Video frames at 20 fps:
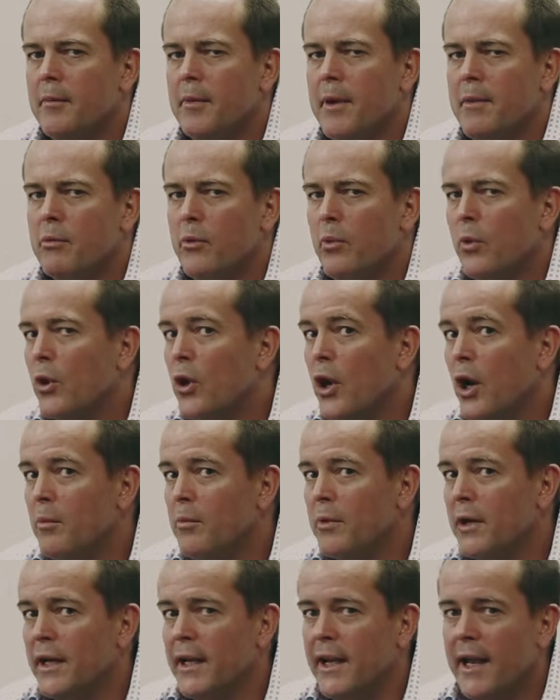people will
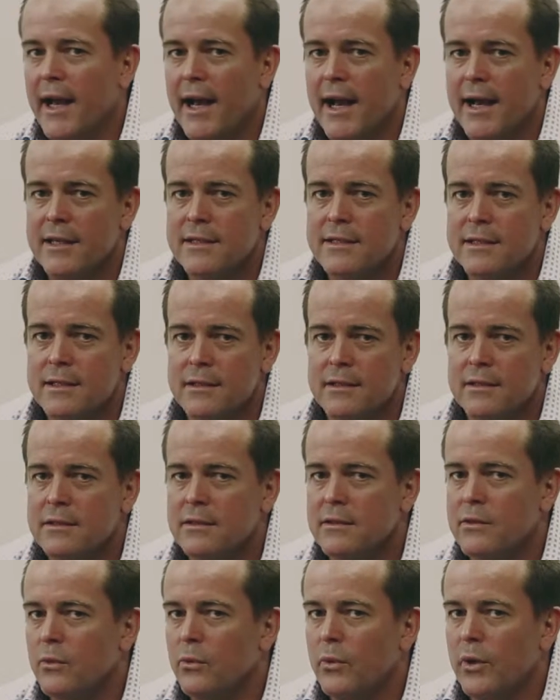commonly ask
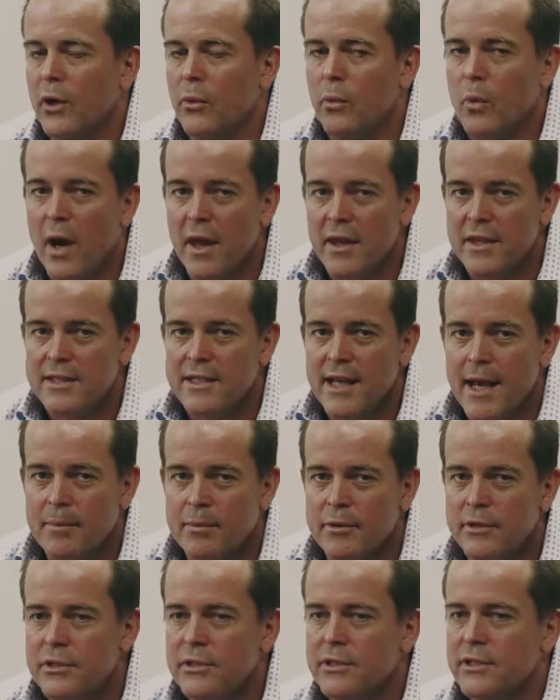us why this
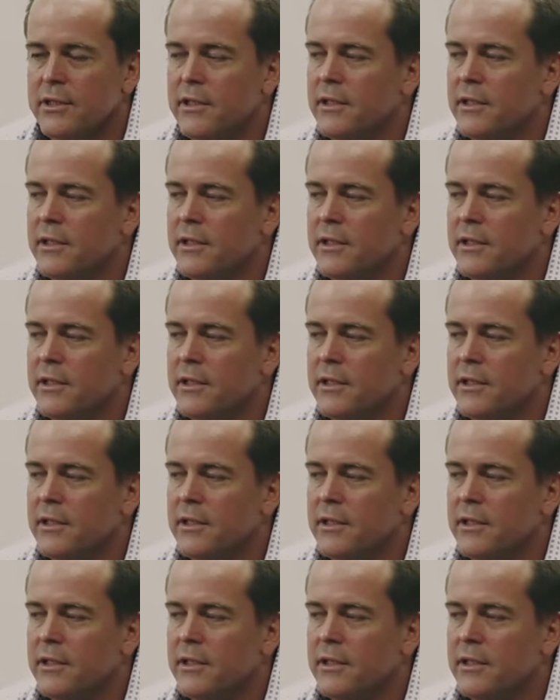happens,